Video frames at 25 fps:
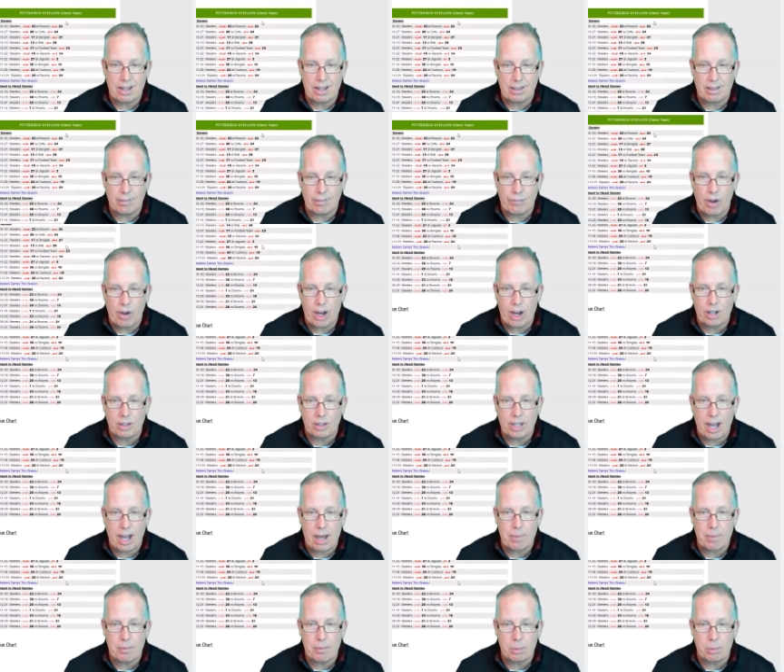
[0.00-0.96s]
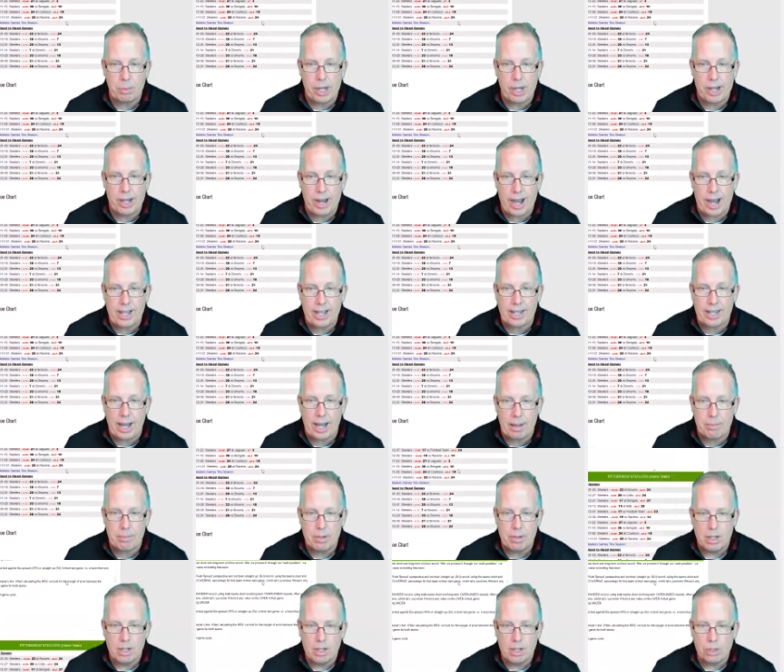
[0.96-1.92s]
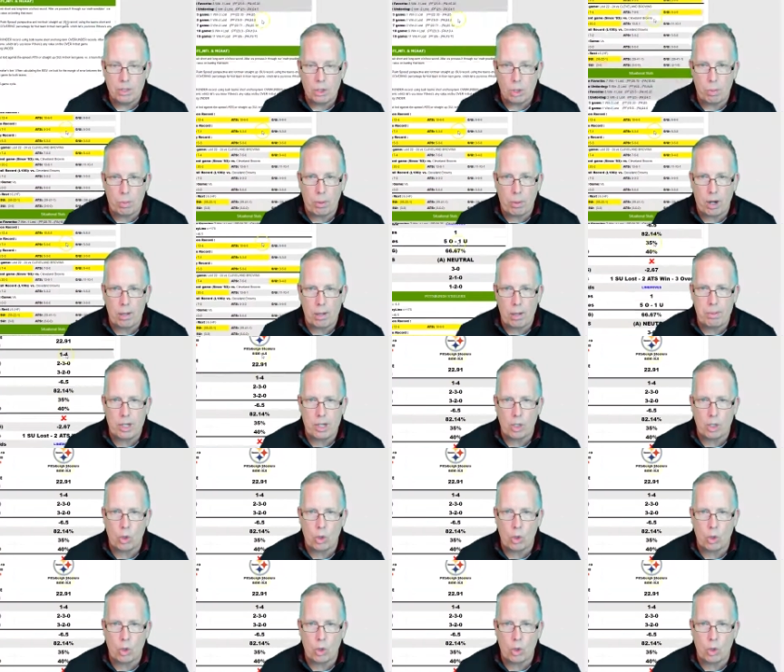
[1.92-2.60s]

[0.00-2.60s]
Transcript: The final game will be a night game, so it'll probably be a